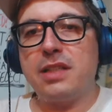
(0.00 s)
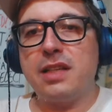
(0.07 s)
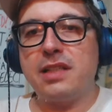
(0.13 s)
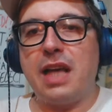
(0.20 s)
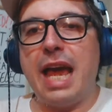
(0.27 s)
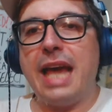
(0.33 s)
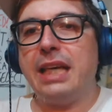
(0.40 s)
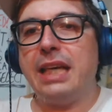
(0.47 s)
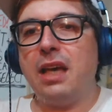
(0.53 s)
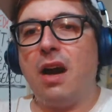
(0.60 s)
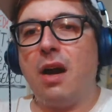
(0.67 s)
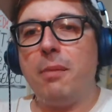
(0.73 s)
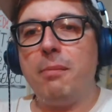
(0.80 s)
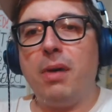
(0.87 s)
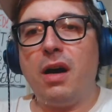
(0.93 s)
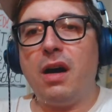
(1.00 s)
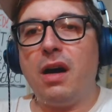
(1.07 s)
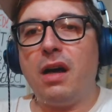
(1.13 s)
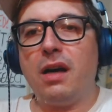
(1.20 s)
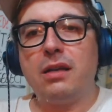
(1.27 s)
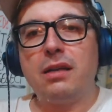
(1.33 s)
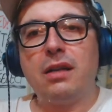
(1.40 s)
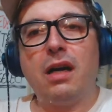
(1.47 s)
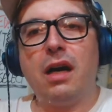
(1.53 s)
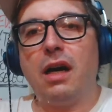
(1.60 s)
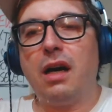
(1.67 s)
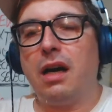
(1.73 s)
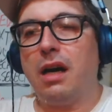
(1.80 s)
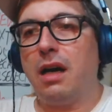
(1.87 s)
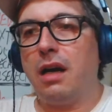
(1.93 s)
does a hanging armbar
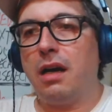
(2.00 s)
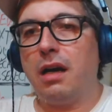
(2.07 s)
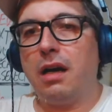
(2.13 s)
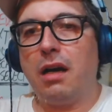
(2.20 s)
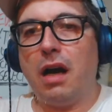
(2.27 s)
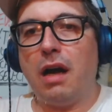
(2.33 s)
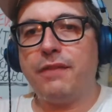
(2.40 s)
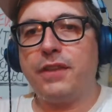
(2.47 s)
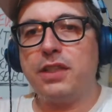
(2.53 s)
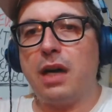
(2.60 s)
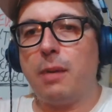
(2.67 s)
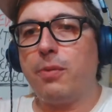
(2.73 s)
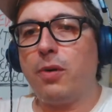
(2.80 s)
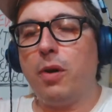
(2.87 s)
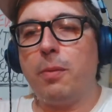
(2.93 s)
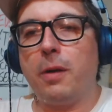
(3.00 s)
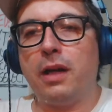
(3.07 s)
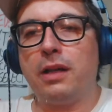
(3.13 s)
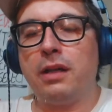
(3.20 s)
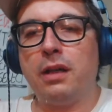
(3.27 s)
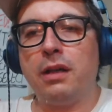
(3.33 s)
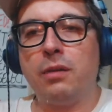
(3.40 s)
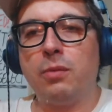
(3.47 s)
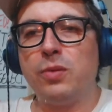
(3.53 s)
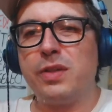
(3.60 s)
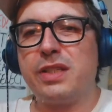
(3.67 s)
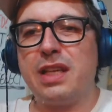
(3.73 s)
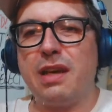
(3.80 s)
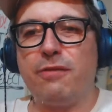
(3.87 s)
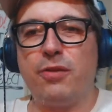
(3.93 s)
off the top rope on
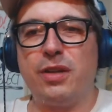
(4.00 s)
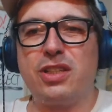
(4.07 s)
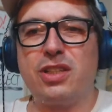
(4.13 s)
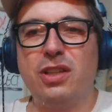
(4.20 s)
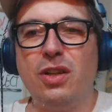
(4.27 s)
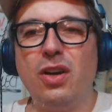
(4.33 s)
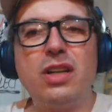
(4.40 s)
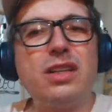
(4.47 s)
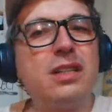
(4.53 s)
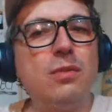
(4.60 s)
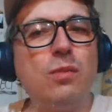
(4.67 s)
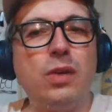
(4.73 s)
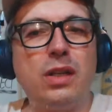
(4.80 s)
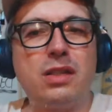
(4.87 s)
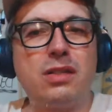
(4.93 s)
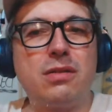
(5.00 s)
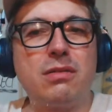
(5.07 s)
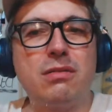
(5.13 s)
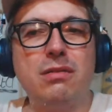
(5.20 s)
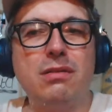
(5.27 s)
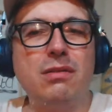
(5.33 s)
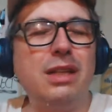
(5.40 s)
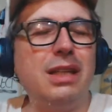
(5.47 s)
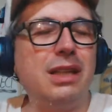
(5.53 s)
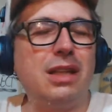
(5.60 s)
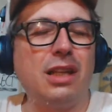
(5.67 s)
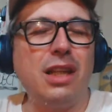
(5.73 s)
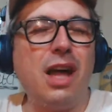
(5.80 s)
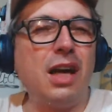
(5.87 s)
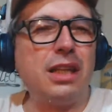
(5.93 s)
Rusev, which the
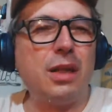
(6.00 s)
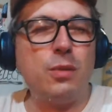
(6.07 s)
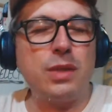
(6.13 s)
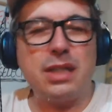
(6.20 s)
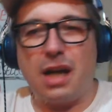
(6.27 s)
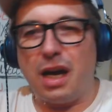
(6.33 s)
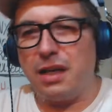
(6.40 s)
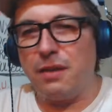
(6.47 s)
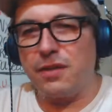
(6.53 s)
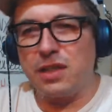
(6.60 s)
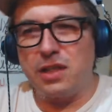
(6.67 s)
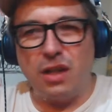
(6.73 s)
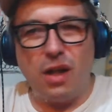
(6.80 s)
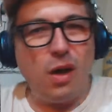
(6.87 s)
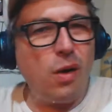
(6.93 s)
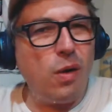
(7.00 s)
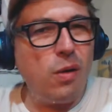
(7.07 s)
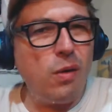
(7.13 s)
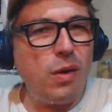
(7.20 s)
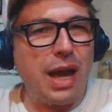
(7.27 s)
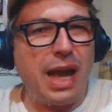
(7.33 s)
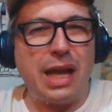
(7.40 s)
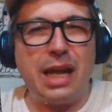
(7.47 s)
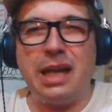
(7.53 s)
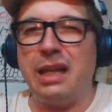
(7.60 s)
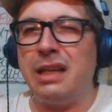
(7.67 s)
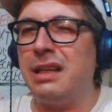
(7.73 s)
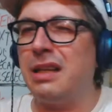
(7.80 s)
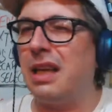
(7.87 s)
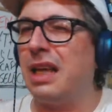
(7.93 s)
lock-in was kind of slow
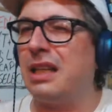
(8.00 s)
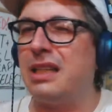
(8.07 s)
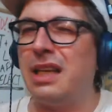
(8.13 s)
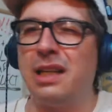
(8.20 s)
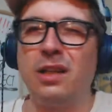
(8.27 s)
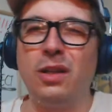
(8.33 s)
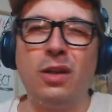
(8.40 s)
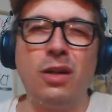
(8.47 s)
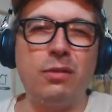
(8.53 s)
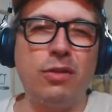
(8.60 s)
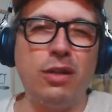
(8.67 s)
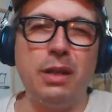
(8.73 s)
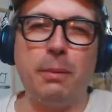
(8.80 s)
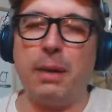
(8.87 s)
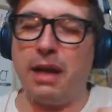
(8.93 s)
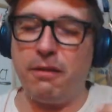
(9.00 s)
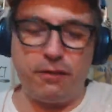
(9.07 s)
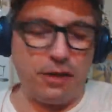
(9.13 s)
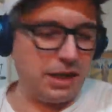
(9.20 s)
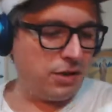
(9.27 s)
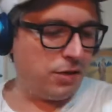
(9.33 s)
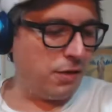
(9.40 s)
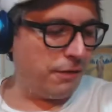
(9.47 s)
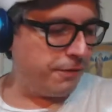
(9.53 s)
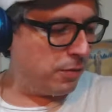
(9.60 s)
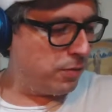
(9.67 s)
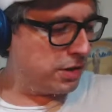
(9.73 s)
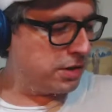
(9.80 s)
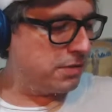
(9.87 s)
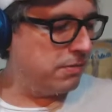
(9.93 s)
and it didn't look really painful. I don't know if it
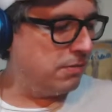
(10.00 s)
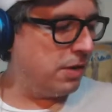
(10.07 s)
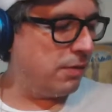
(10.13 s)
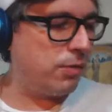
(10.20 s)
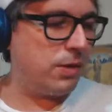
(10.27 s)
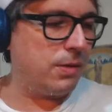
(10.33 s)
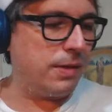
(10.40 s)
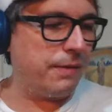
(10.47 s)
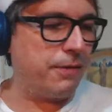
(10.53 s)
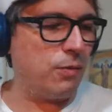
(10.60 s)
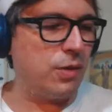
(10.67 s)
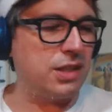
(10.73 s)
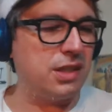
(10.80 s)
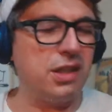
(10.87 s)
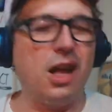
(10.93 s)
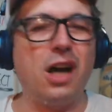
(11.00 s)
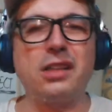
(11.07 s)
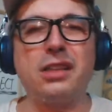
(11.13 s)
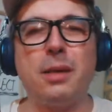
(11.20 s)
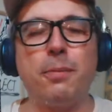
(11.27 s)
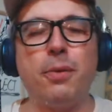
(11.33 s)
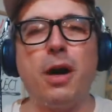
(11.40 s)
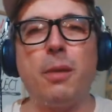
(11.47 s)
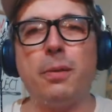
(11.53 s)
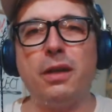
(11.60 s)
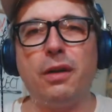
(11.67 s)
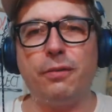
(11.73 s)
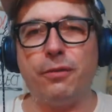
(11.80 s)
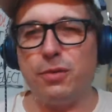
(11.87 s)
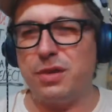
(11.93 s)
wasn't locked in properly,
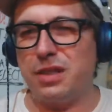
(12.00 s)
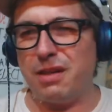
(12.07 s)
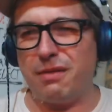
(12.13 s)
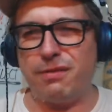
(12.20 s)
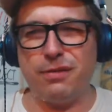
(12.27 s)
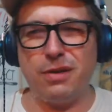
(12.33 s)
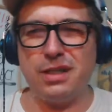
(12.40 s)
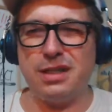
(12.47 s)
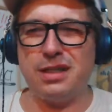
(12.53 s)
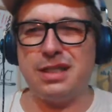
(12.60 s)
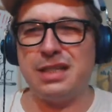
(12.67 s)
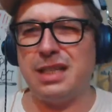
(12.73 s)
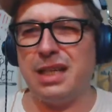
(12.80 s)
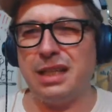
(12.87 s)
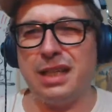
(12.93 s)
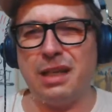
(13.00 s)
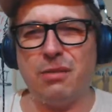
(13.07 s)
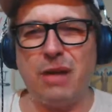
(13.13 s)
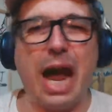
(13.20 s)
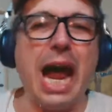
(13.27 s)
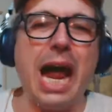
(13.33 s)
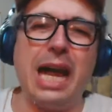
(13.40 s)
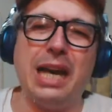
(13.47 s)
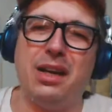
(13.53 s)
if Rusev wasn't selling it. I